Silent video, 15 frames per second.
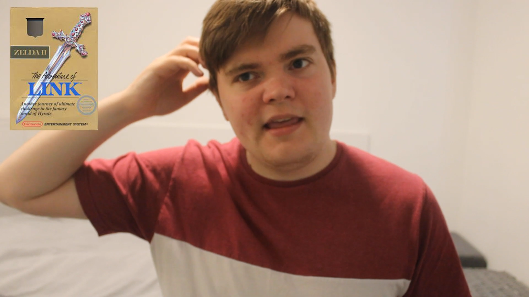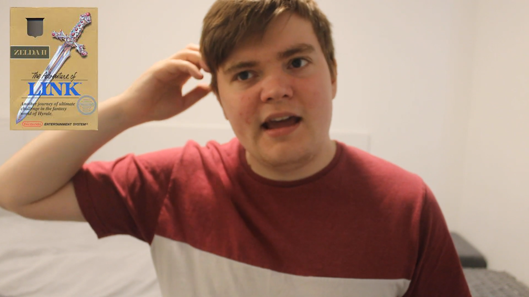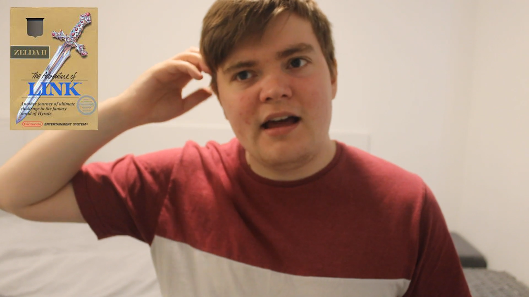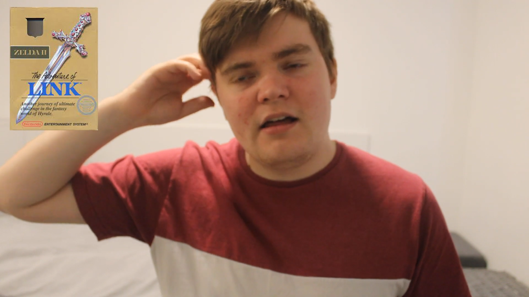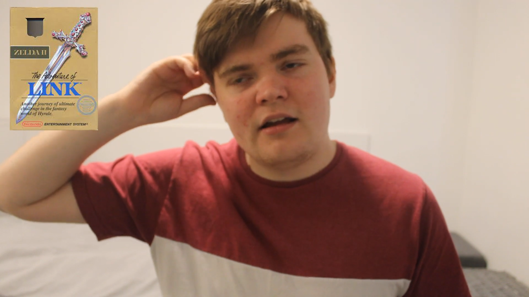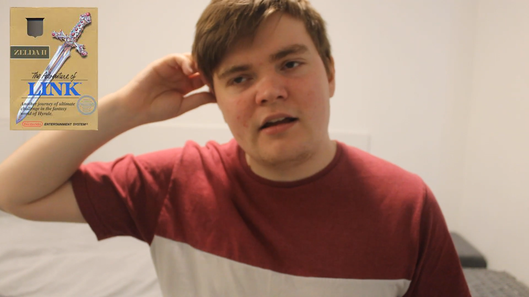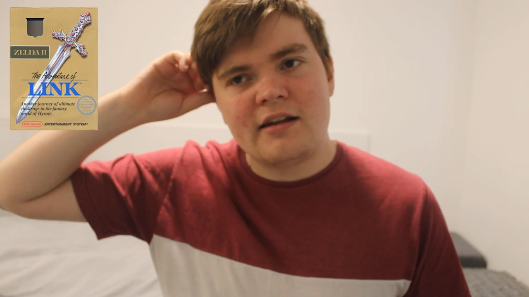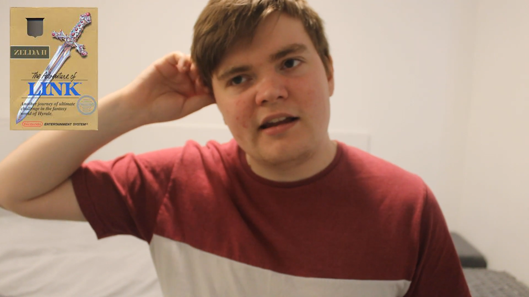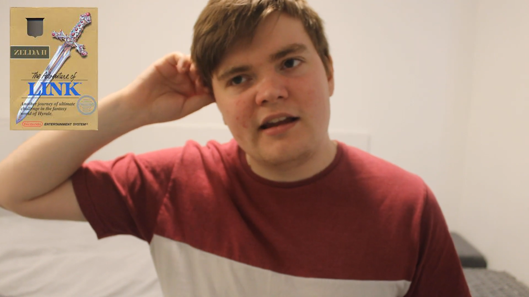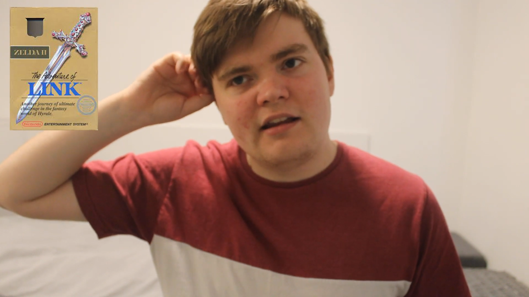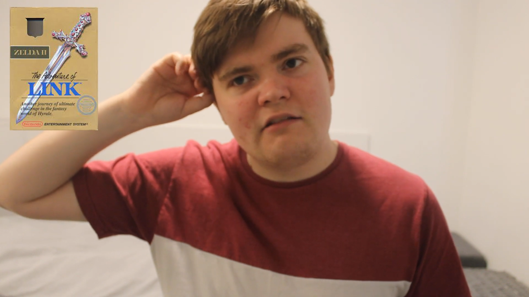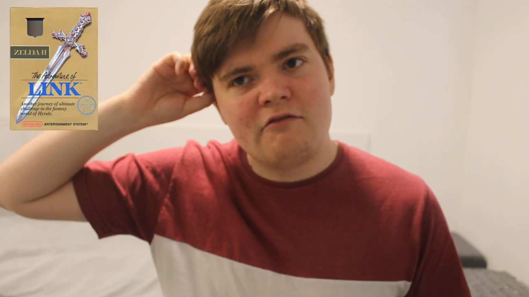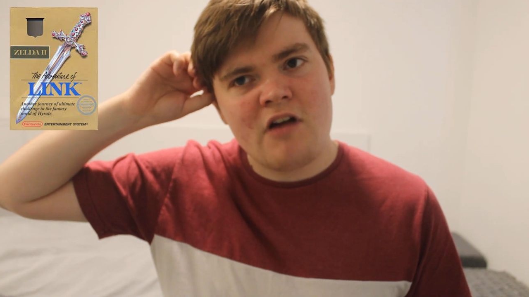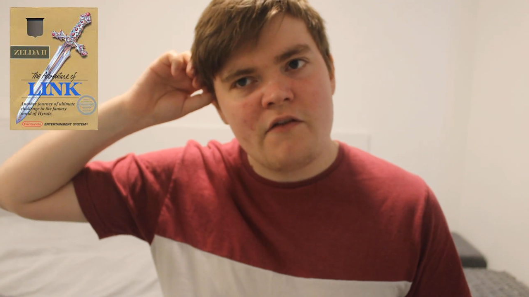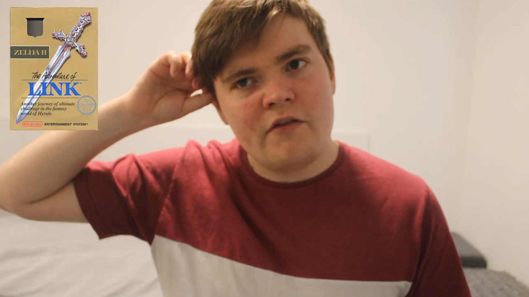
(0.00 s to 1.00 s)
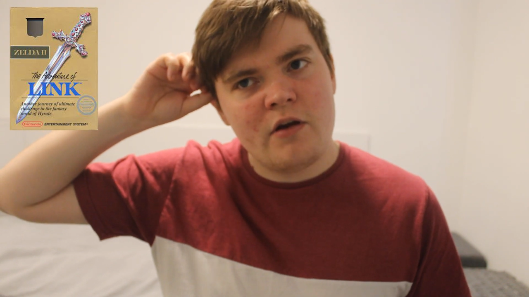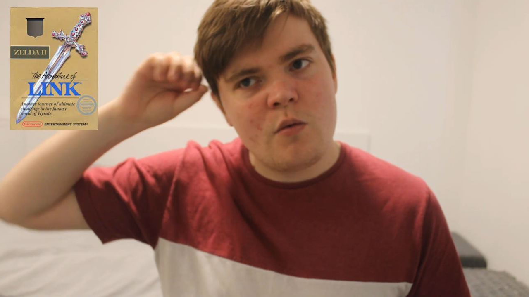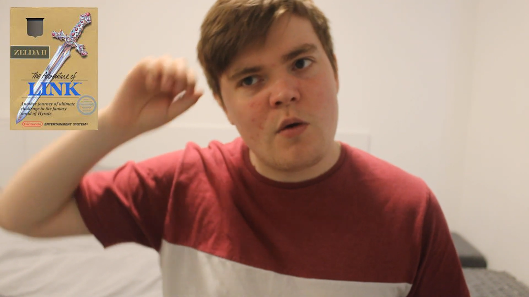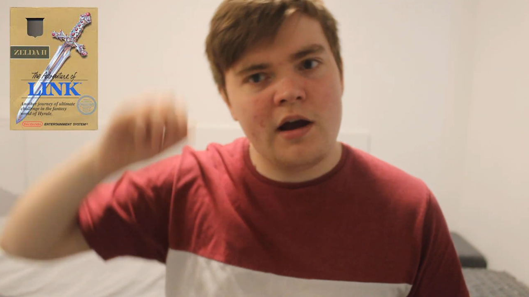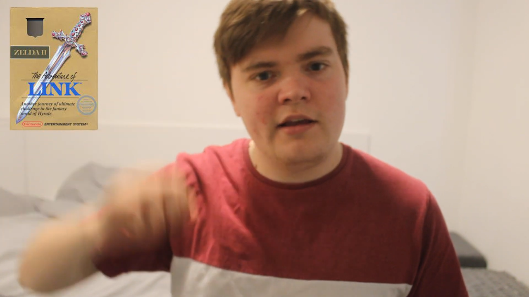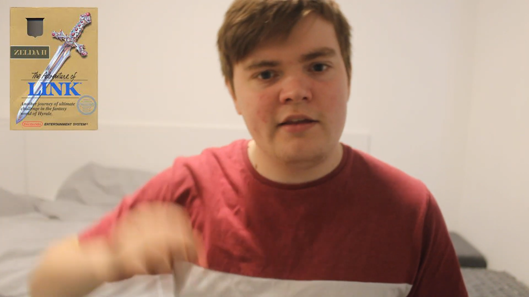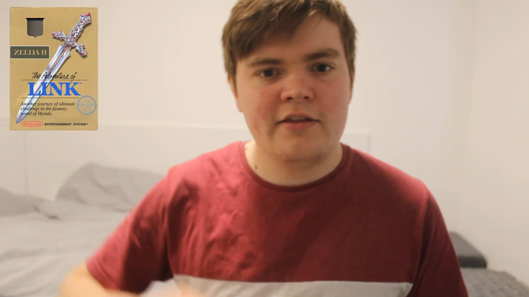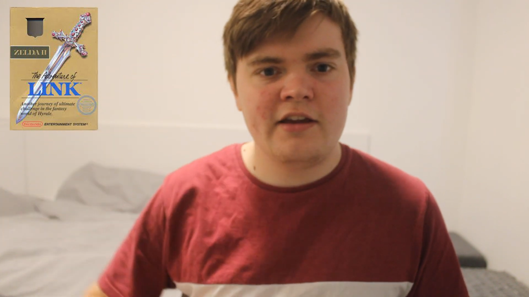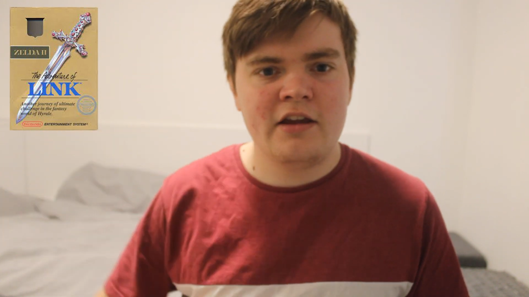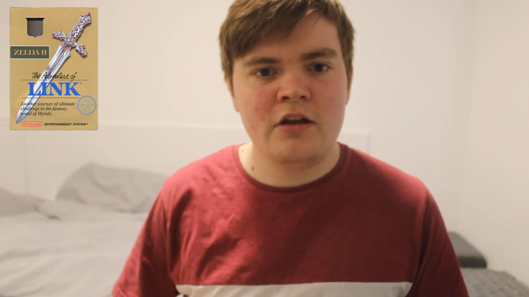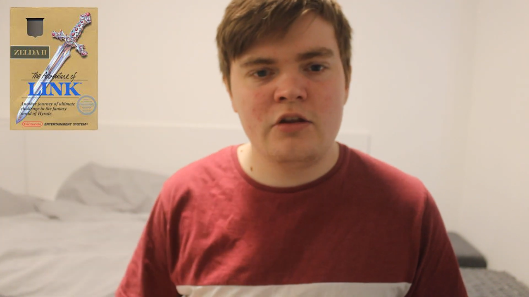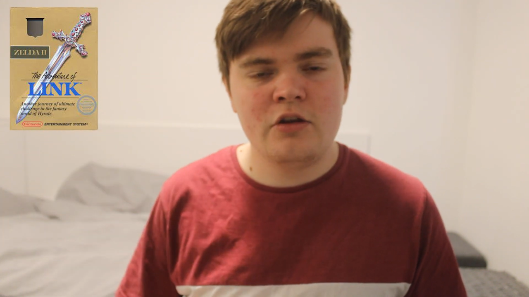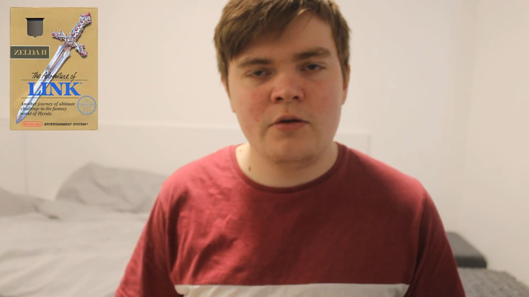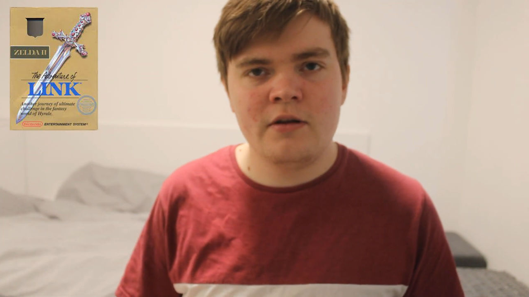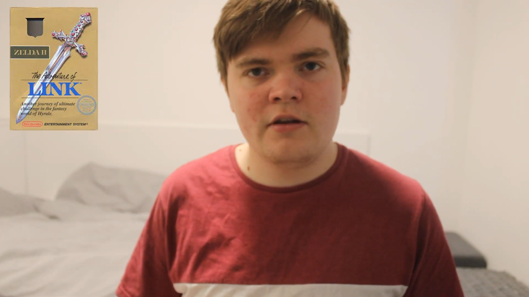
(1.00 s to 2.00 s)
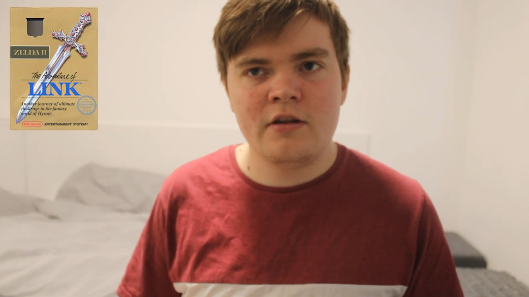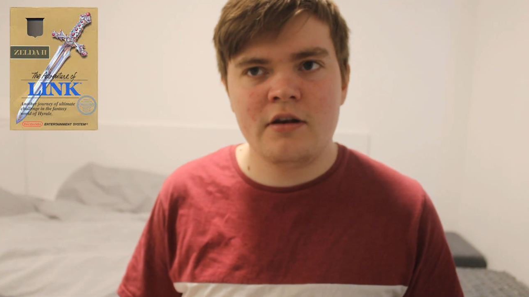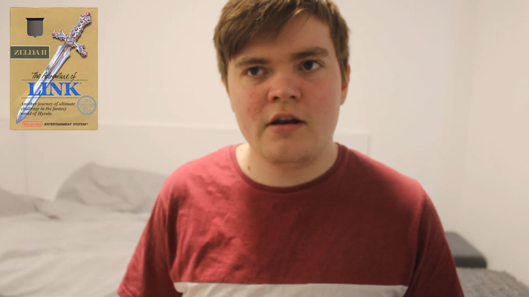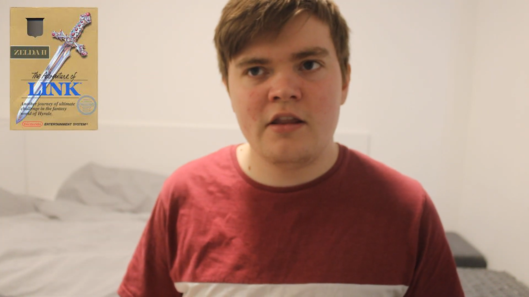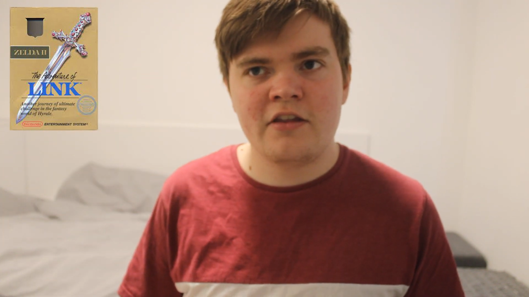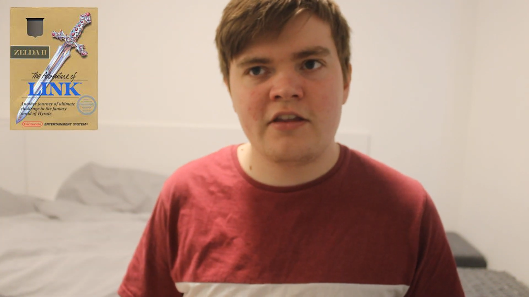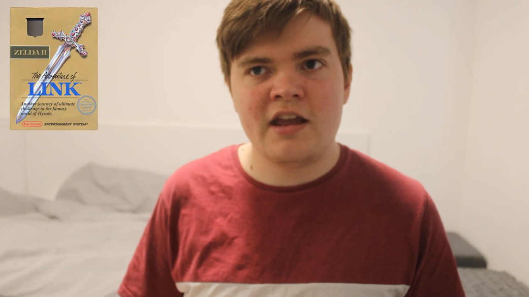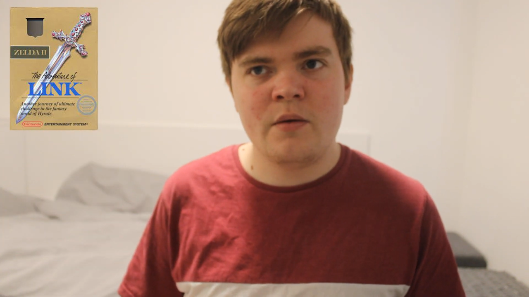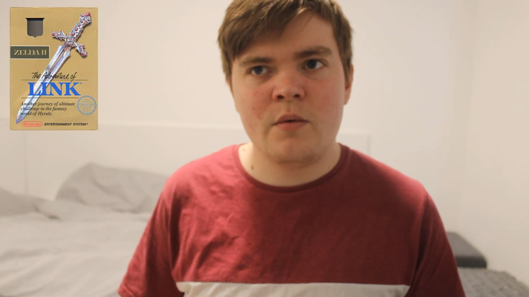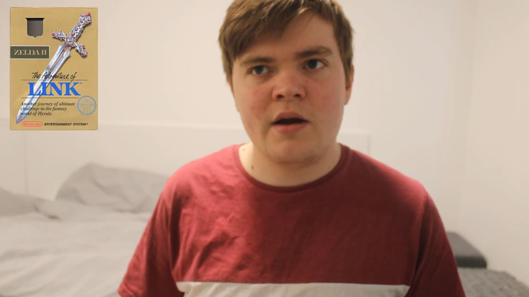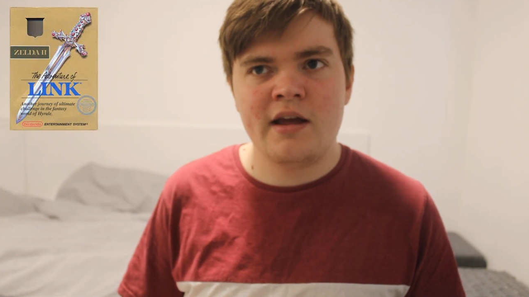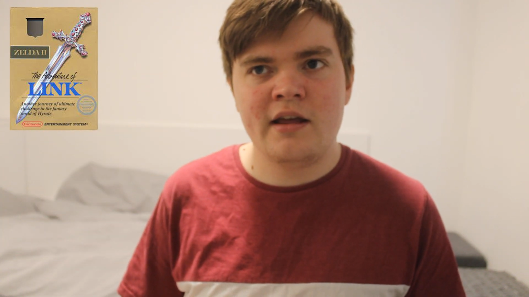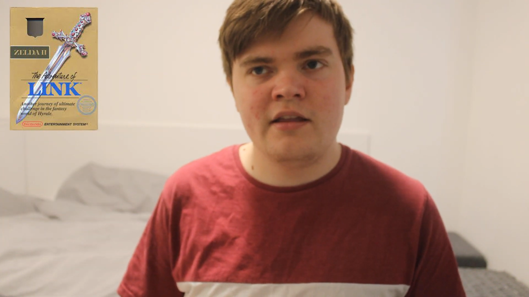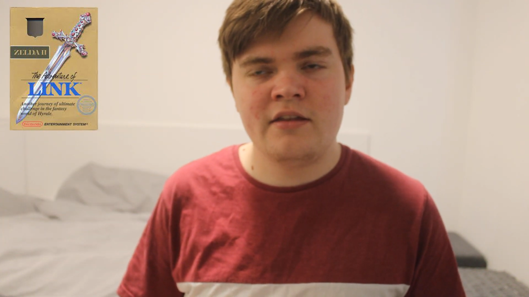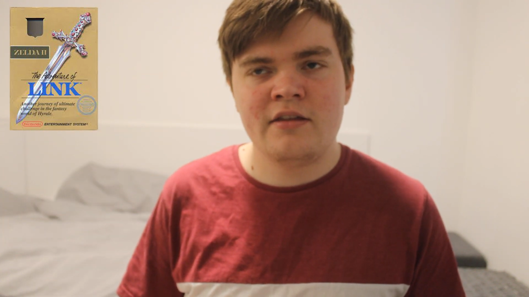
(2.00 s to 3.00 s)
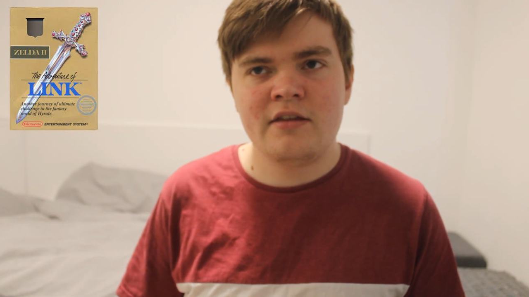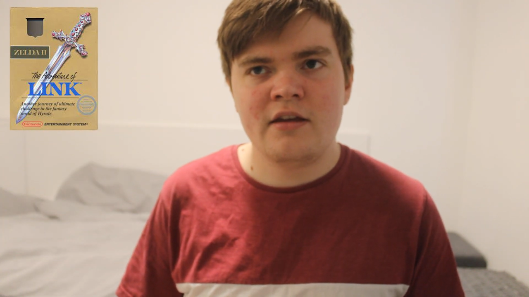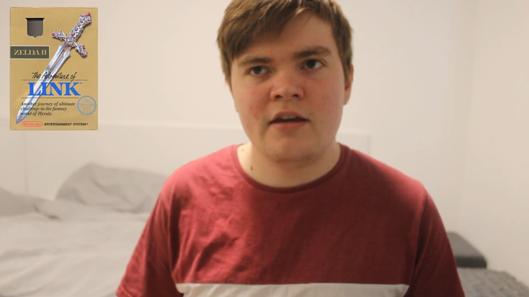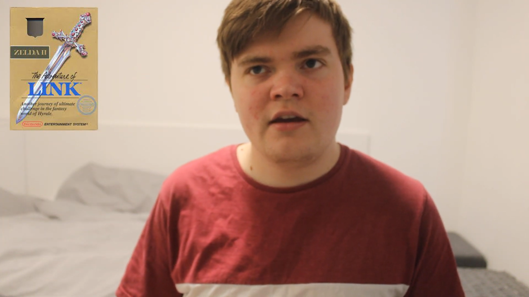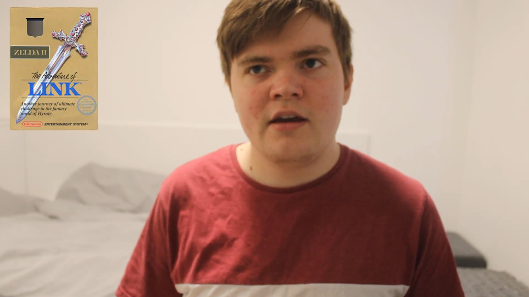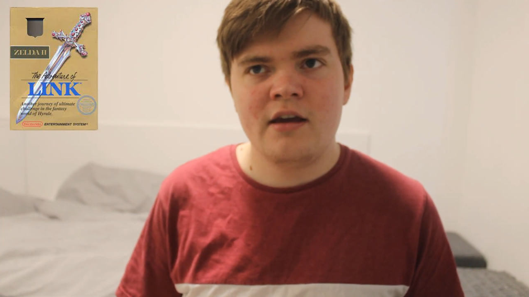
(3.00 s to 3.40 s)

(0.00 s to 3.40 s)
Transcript: uh, like graphic wise, they could do it the same way as,